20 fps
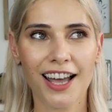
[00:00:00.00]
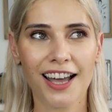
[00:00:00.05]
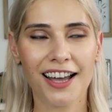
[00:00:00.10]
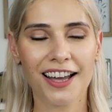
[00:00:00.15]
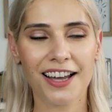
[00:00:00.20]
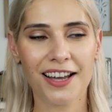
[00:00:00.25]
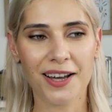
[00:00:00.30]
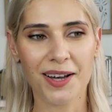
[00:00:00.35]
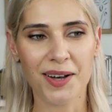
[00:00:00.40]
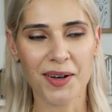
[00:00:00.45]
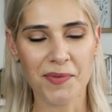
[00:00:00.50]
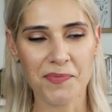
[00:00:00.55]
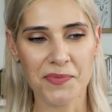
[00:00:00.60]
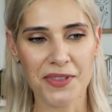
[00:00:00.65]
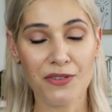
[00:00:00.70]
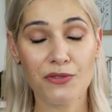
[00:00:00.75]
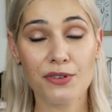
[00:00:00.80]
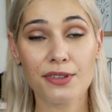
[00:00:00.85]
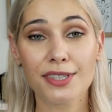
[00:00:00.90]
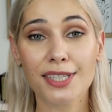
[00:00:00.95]
uh,
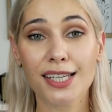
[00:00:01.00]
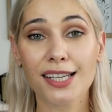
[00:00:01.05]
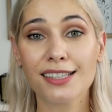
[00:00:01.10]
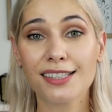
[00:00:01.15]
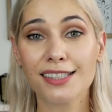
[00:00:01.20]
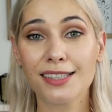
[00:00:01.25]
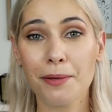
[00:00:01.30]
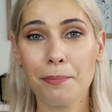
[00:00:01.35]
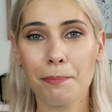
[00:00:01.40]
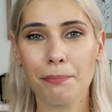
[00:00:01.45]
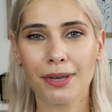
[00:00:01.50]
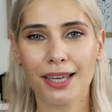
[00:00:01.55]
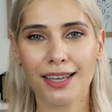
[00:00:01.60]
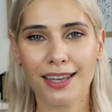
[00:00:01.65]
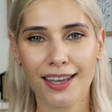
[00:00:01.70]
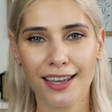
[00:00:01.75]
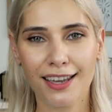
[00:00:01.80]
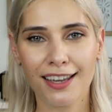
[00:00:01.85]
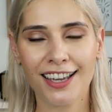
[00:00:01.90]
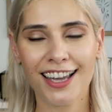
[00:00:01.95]
to resist
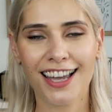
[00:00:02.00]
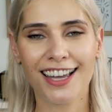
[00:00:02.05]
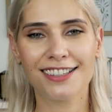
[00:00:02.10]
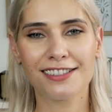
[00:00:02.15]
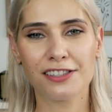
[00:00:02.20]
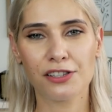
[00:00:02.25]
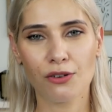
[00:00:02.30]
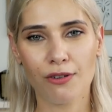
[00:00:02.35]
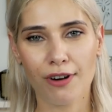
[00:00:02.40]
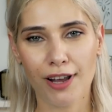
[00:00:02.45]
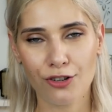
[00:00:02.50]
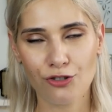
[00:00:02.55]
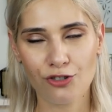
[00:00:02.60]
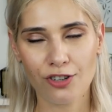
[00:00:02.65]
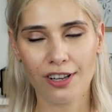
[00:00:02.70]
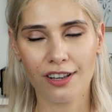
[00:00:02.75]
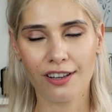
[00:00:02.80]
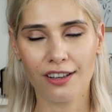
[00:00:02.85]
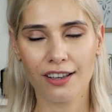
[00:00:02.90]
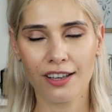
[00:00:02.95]
picking and
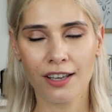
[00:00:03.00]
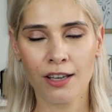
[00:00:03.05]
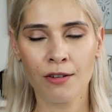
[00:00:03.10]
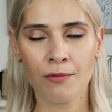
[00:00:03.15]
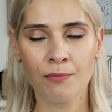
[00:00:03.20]
scratching.